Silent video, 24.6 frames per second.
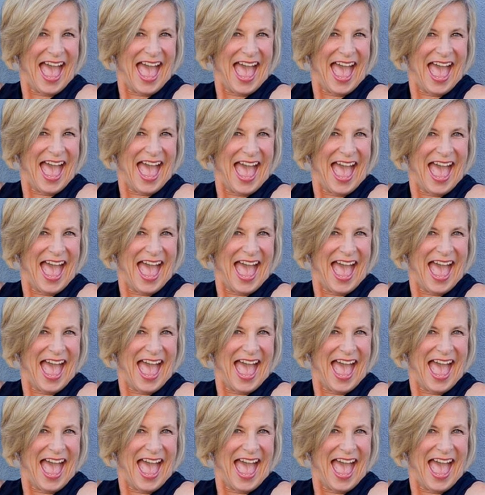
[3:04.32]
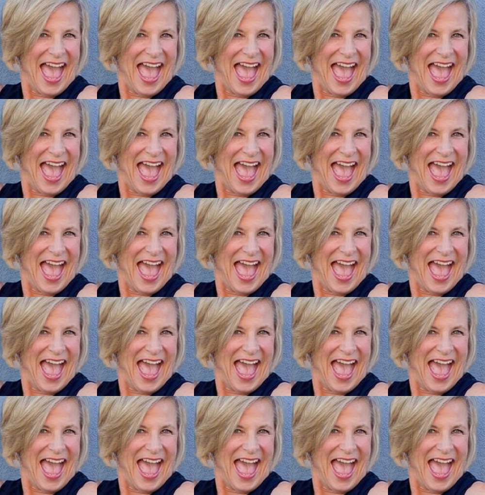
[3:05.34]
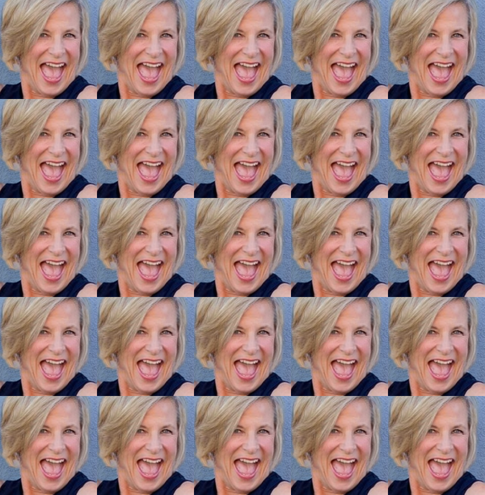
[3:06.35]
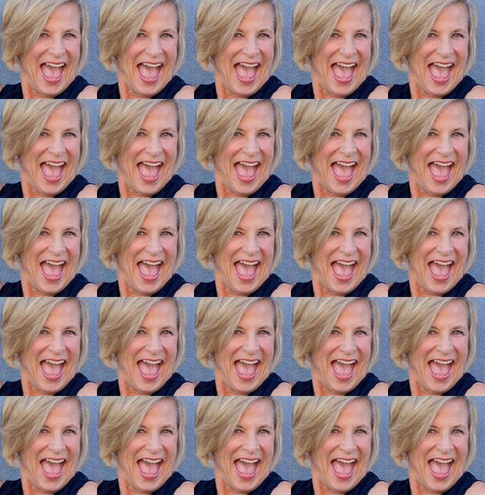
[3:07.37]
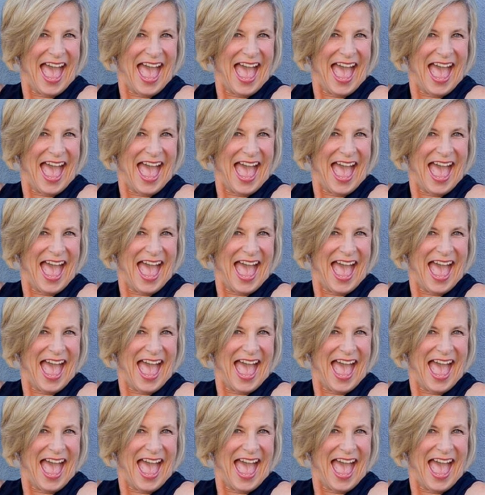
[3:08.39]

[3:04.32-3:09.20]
[no speech]